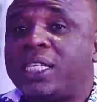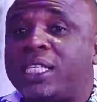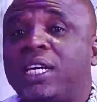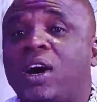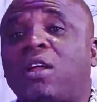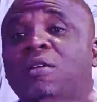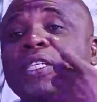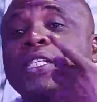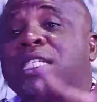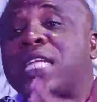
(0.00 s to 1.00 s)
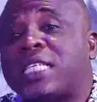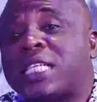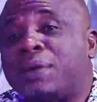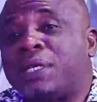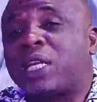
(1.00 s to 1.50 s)
see, all of these things that is
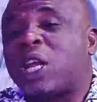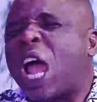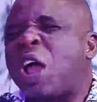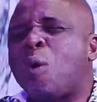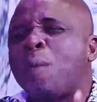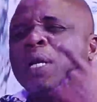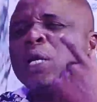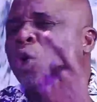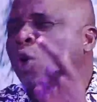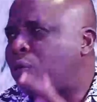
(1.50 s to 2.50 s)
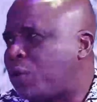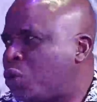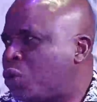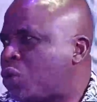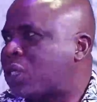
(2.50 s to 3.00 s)
happening is an eye-opener to all of
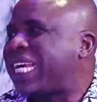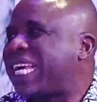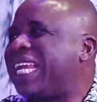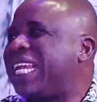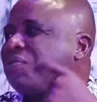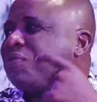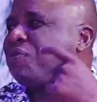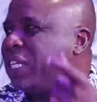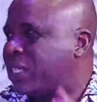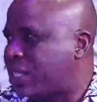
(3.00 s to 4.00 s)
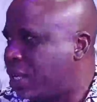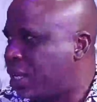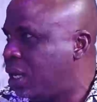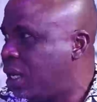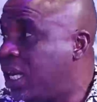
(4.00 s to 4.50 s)
us who does careless things,
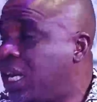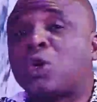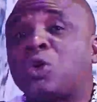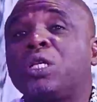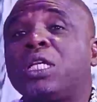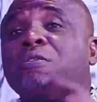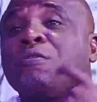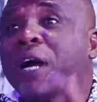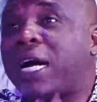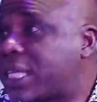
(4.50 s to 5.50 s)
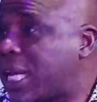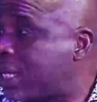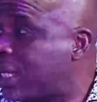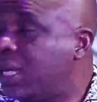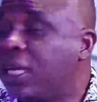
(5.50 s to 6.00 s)
including the fact
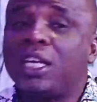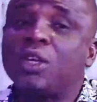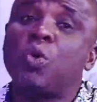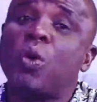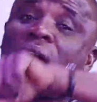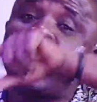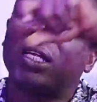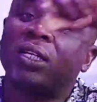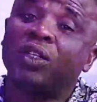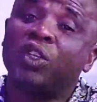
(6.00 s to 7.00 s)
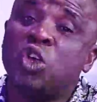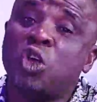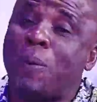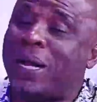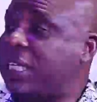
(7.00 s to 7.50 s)
that you are new
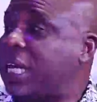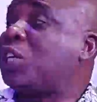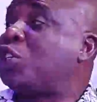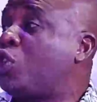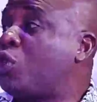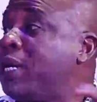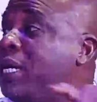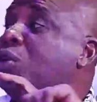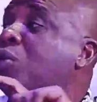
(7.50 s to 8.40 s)
party, assuming you